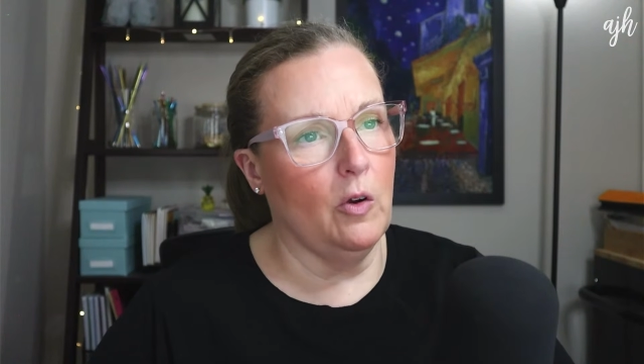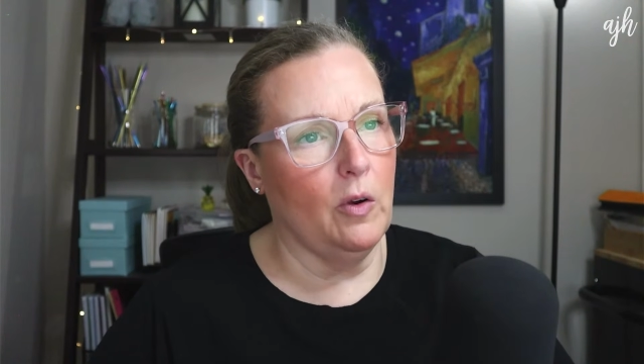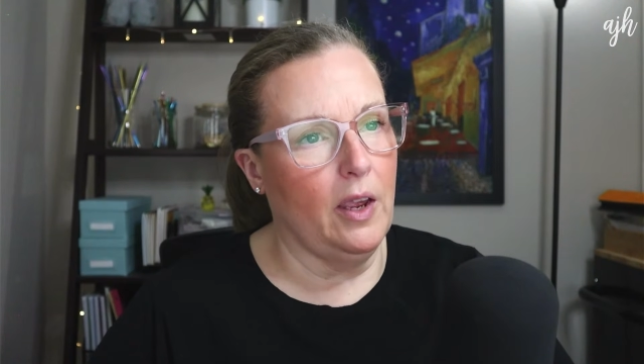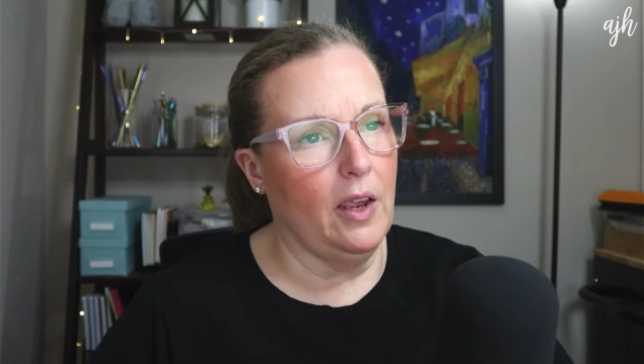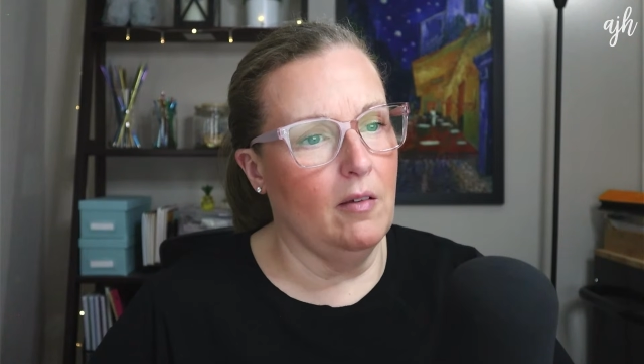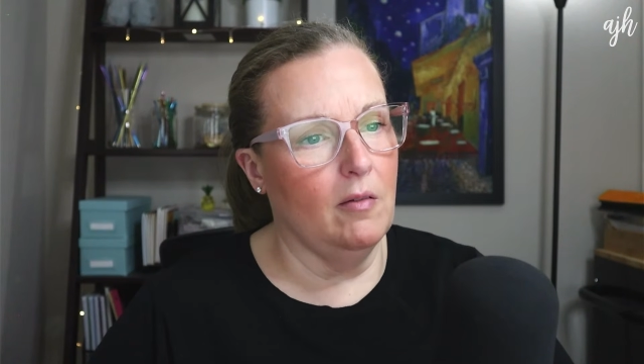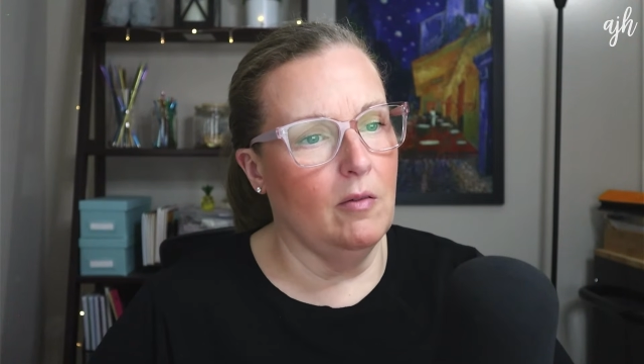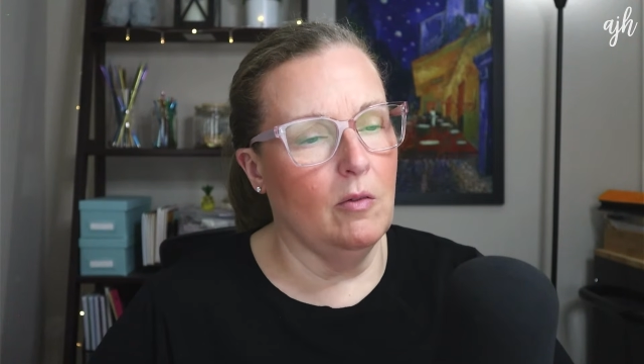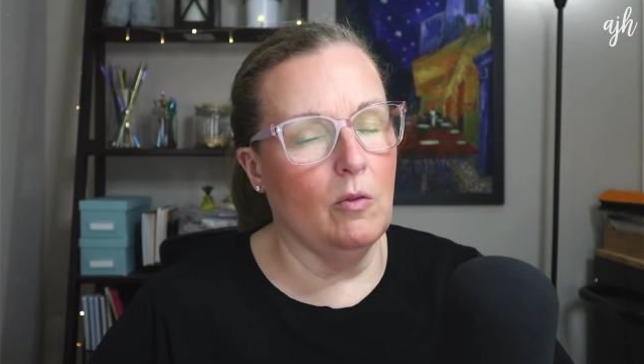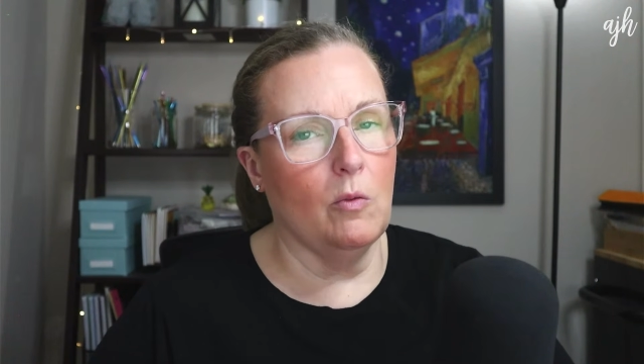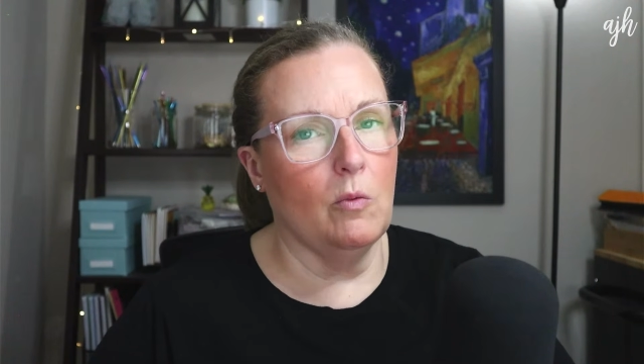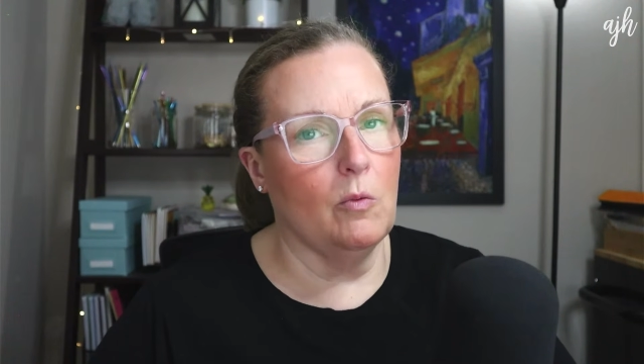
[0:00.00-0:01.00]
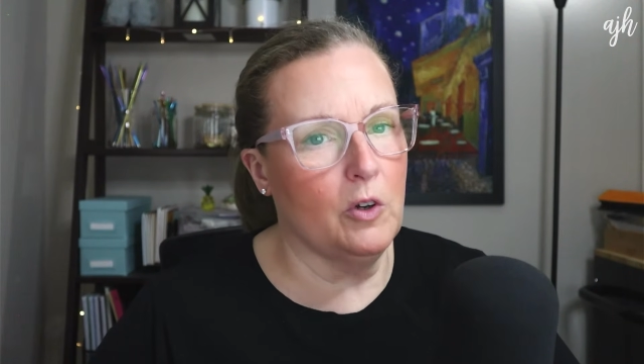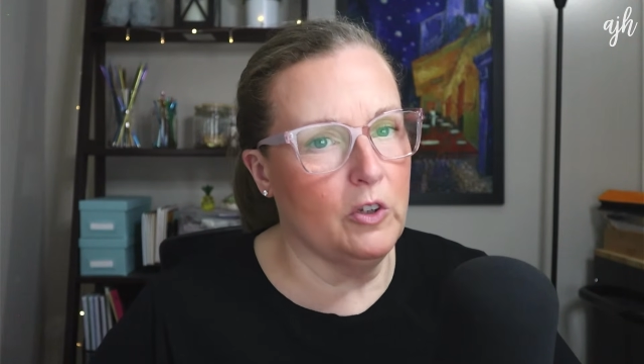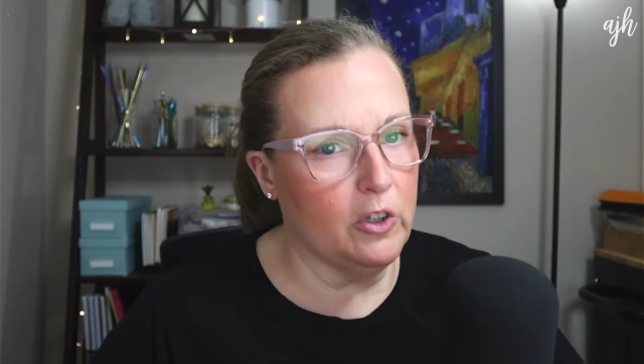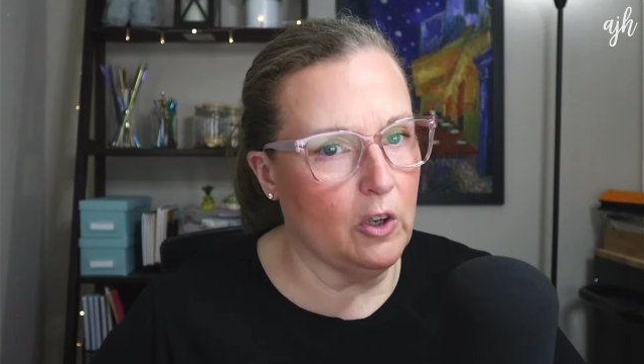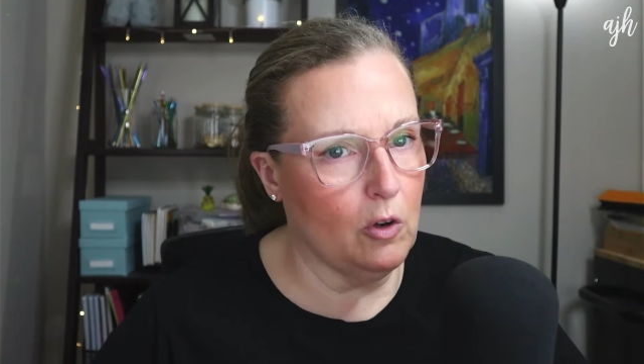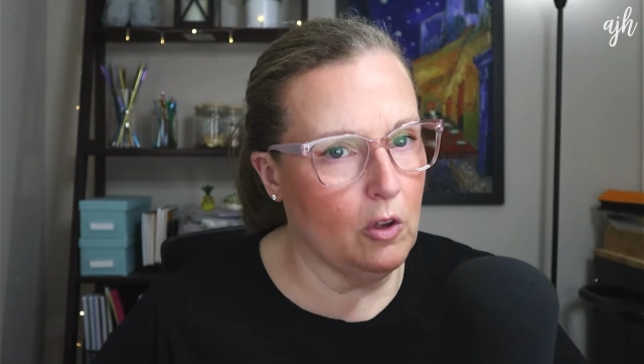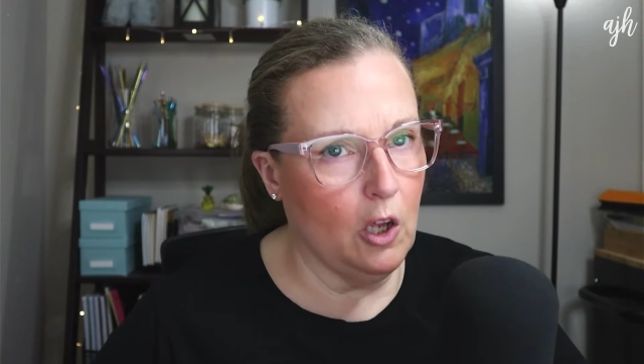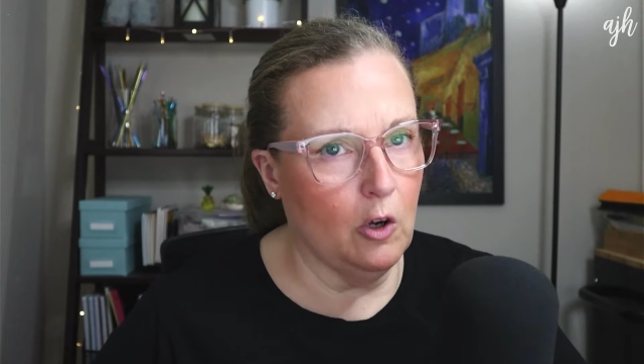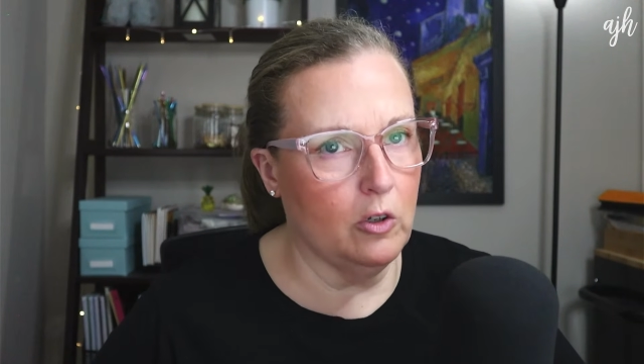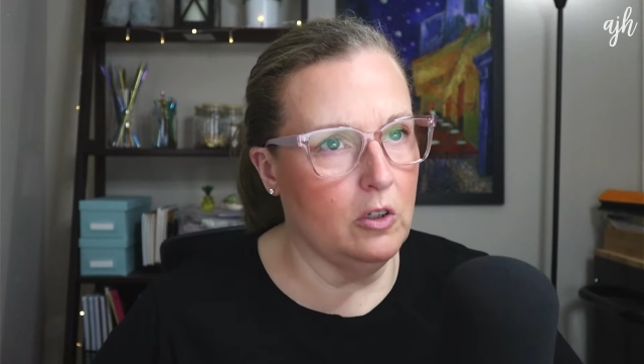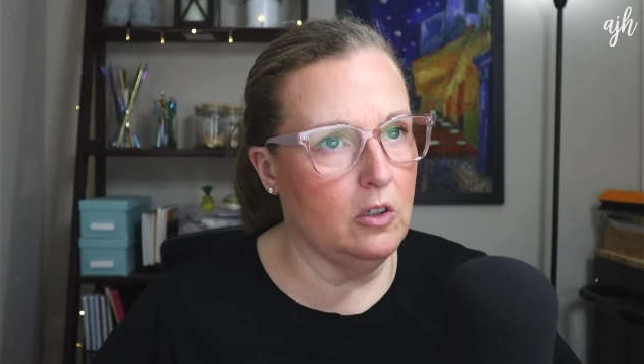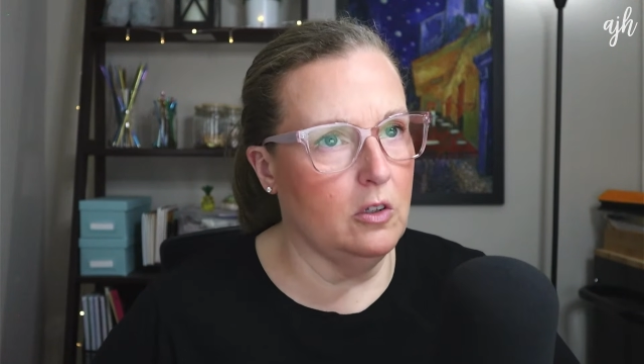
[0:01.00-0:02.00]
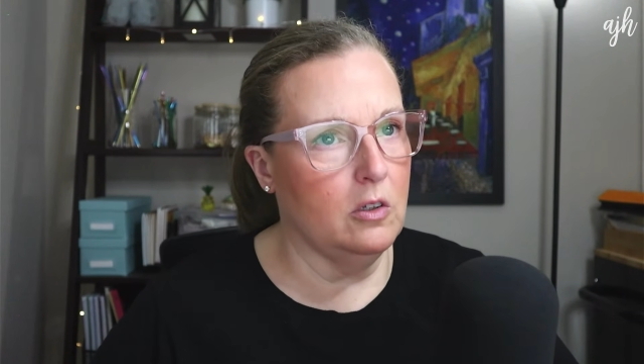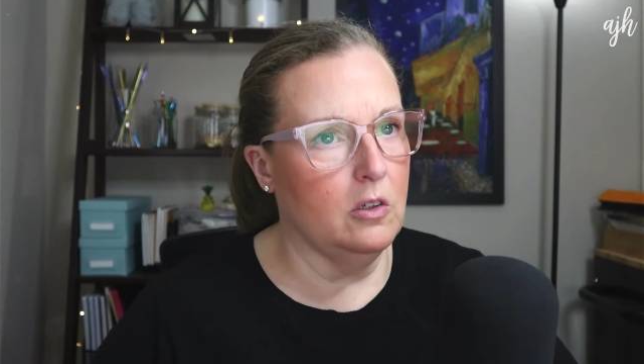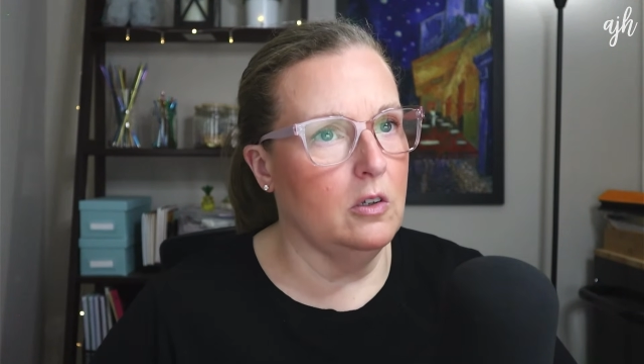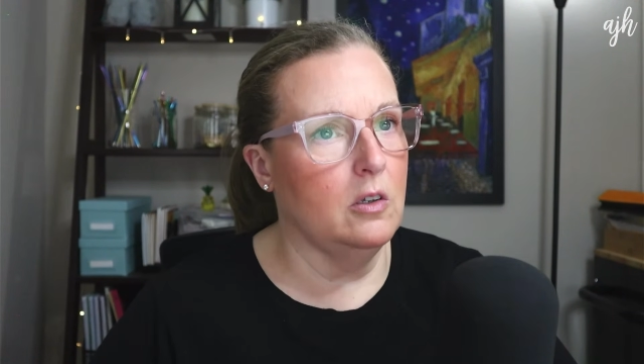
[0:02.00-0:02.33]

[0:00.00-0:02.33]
Okay, we're so close.